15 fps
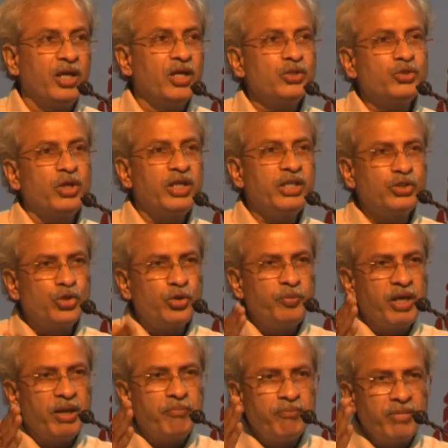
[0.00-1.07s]
So it should
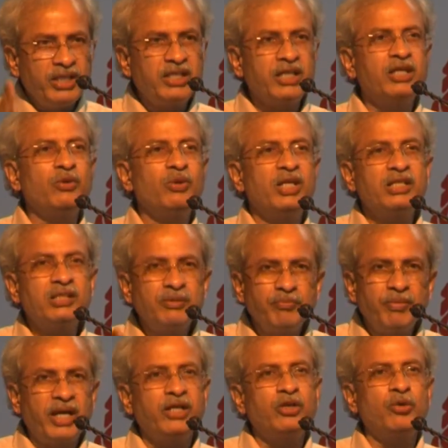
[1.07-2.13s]
be a meticulous
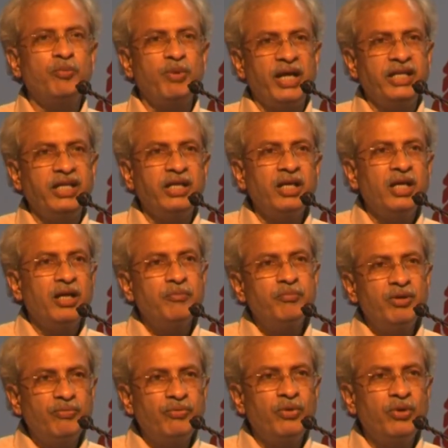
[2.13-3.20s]
micro planning
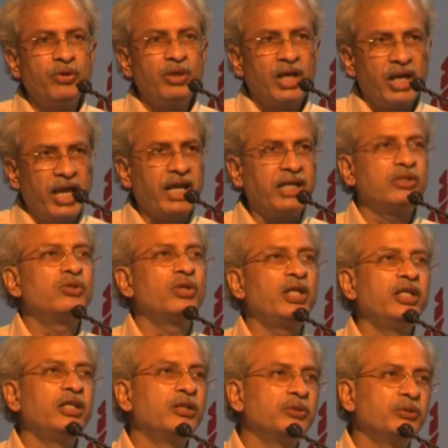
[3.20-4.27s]
before
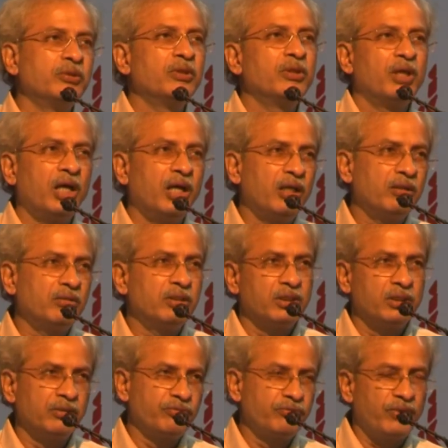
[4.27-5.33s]
actually you
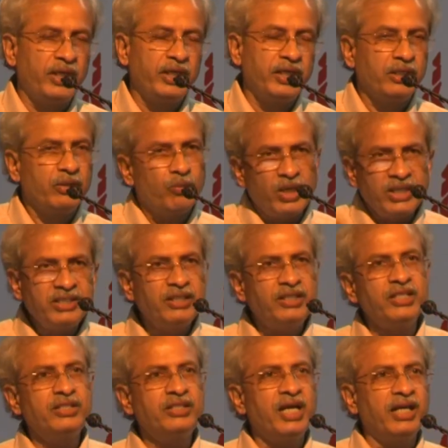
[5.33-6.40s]
fund it. Once it
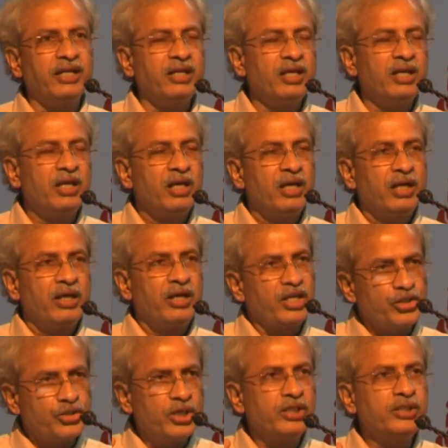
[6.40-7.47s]
is done,
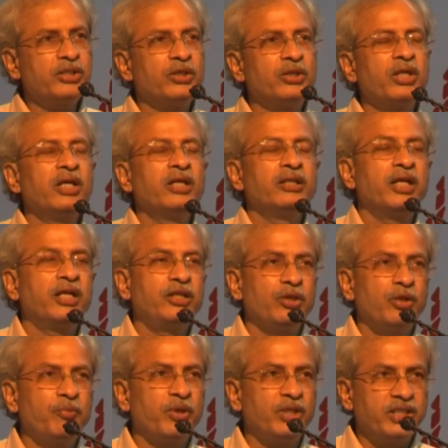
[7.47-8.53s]
rest assured that
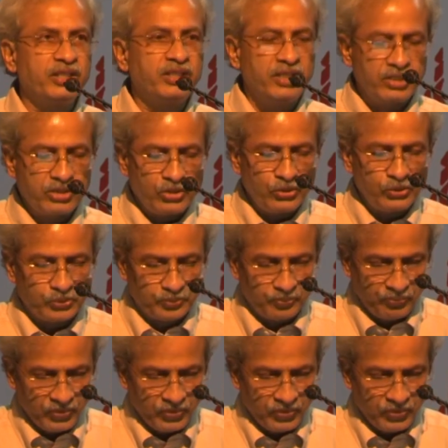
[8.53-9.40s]
your project is through.